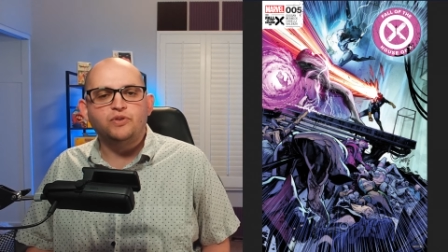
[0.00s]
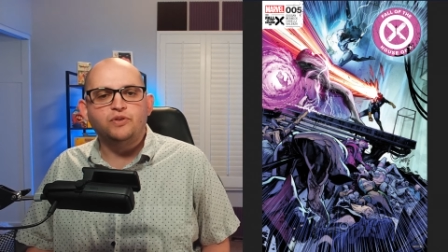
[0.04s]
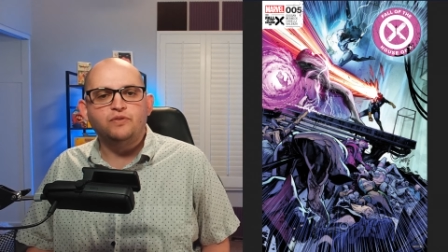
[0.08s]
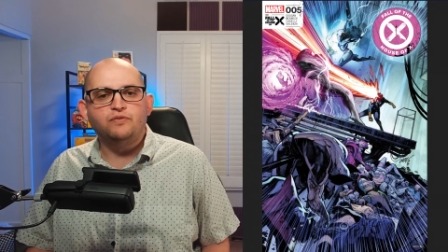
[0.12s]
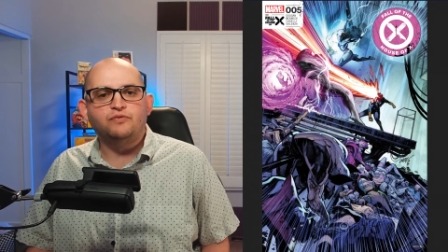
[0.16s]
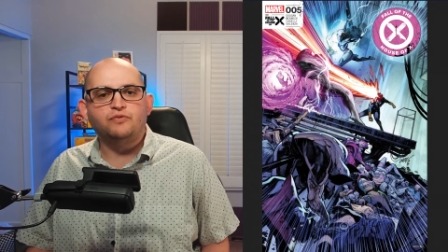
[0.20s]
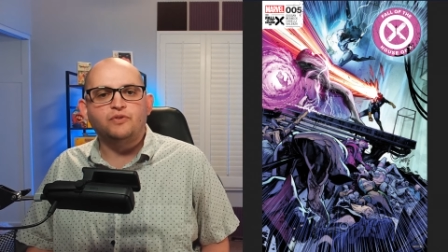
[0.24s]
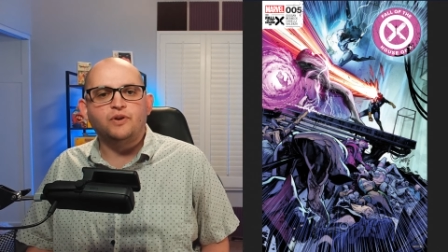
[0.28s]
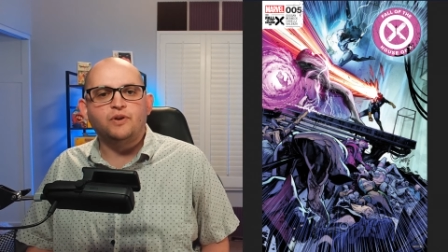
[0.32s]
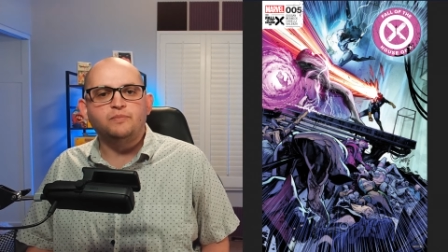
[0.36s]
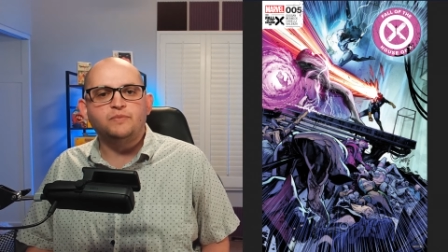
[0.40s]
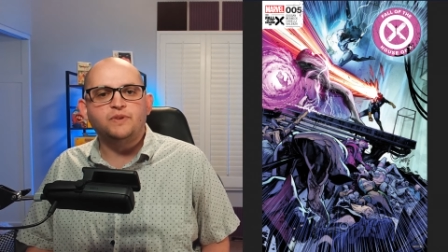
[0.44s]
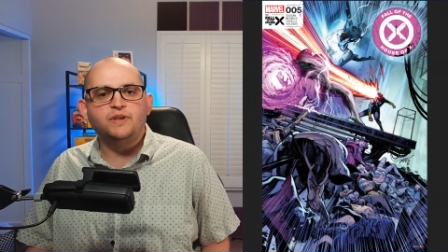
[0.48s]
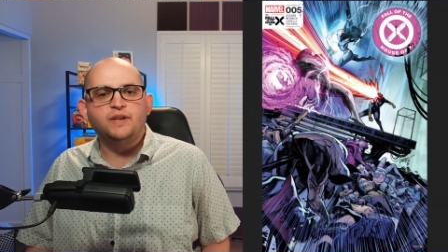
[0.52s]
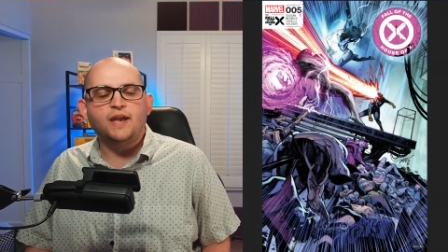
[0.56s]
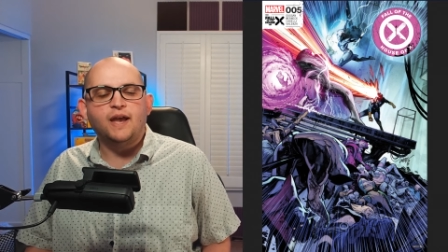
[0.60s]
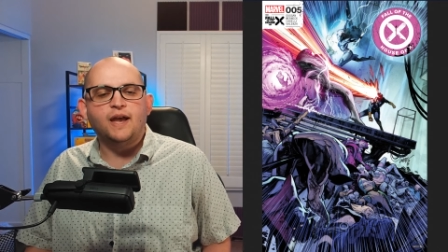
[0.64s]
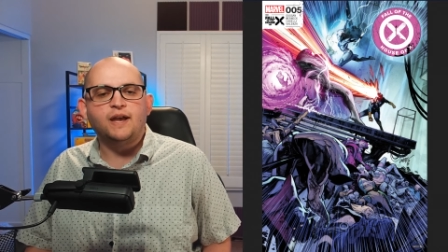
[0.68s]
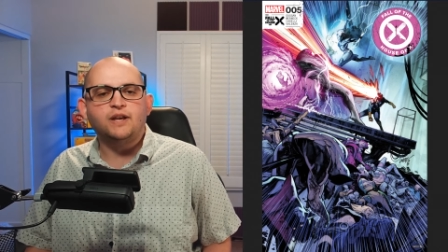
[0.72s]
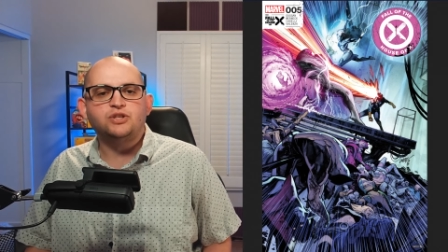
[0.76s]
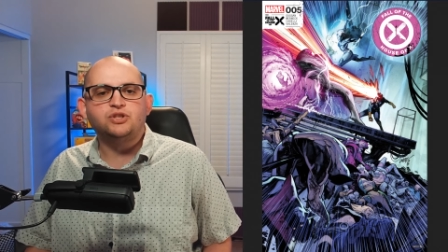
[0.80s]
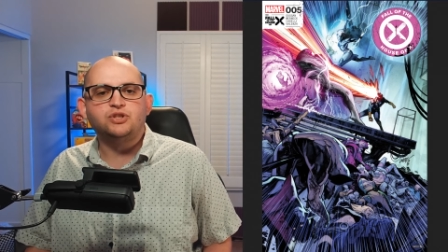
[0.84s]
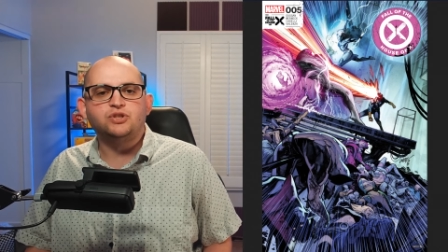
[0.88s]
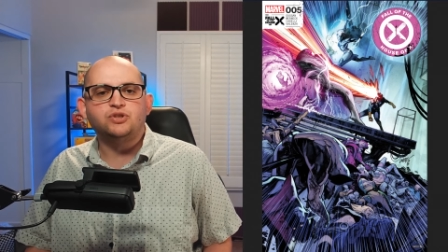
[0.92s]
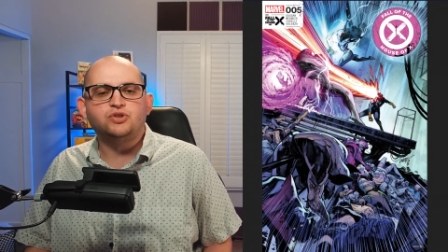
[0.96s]
the From the
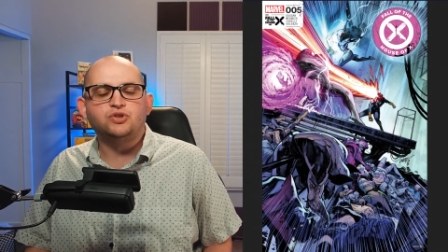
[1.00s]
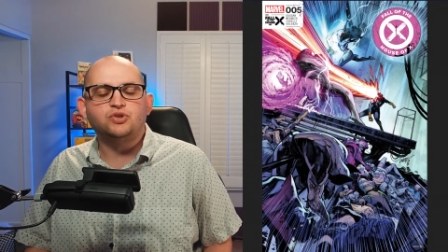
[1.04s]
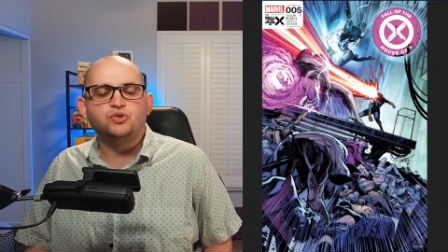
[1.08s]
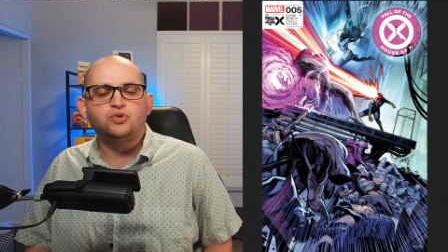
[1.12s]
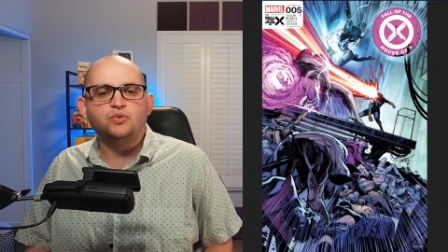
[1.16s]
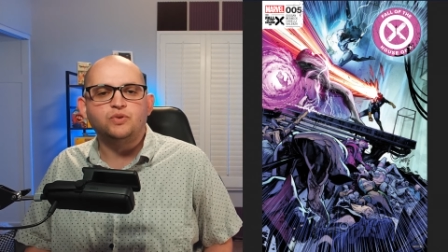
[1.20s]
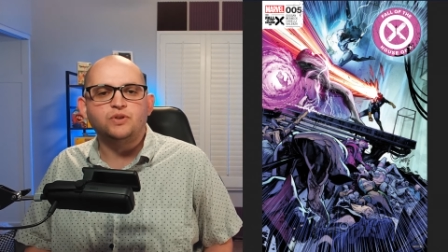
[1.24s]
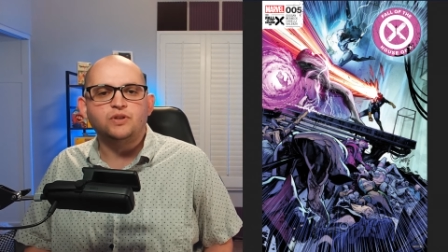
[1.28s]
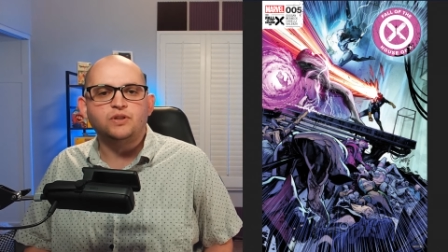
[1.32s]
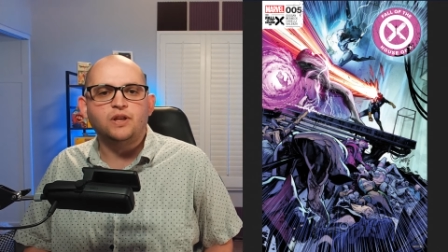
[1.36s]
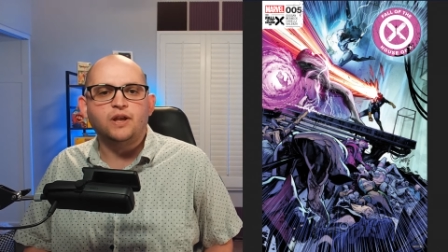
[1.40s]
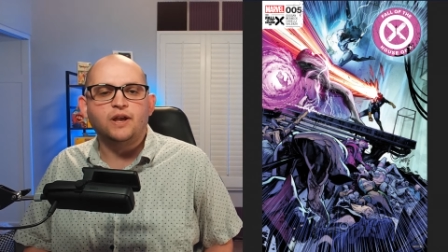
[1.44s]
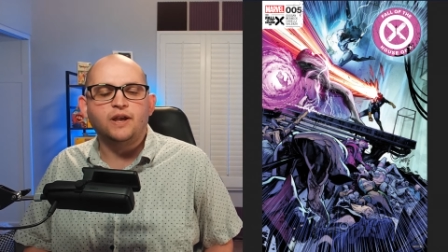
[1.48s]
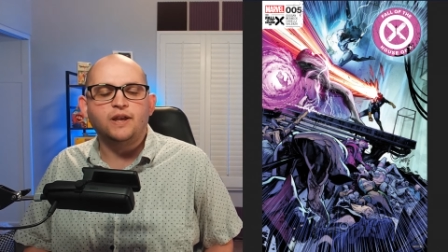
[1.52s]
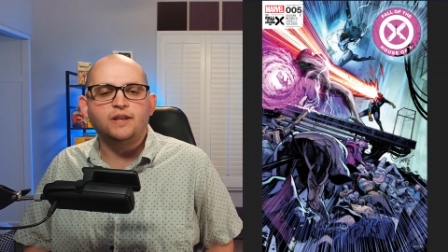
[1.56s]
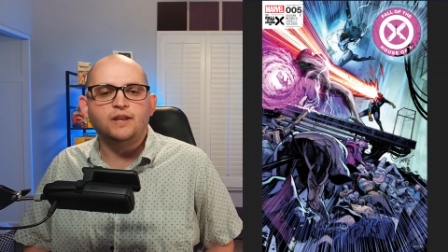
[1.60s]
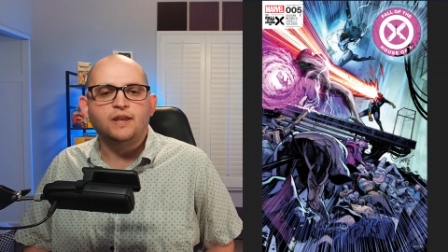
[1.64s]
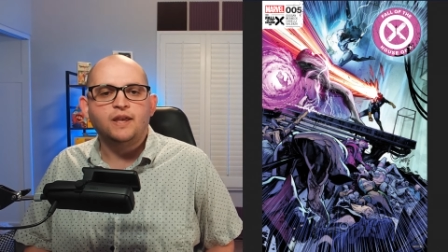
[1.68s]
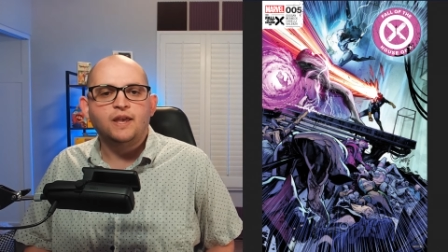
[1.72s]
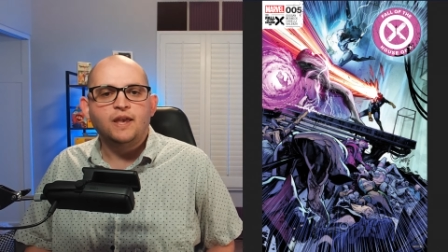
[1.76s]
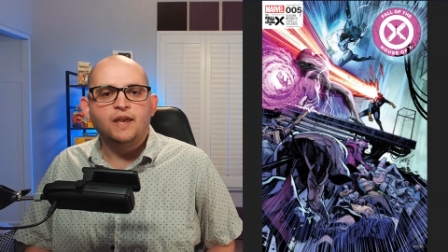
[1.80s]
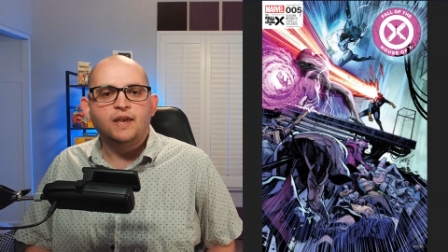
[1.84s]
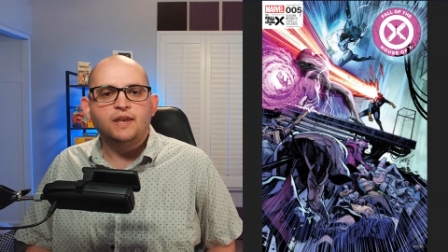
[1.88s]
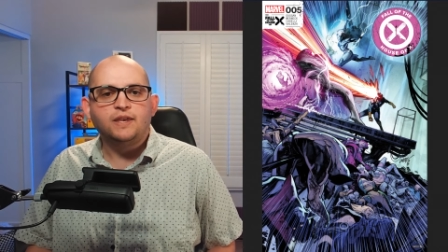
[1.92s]
Ashes storyline